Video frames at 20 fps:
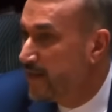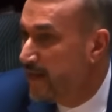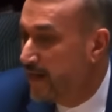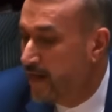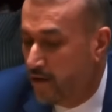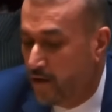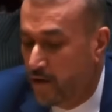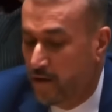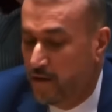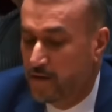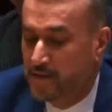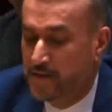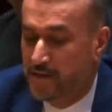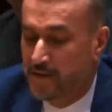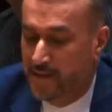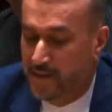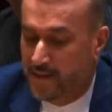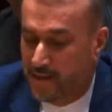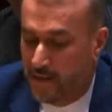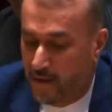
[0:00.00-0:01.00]
the April
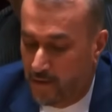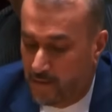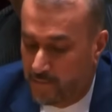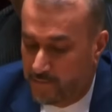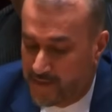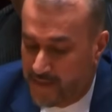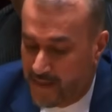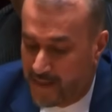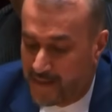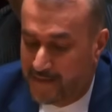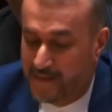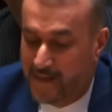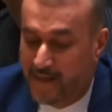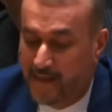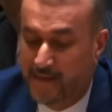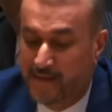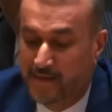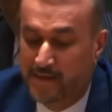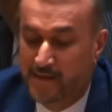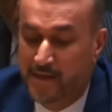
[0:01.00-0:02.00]
2nd meeting
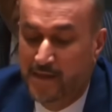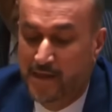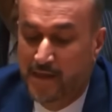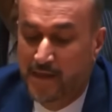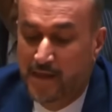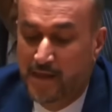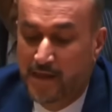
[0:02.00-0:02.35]
here,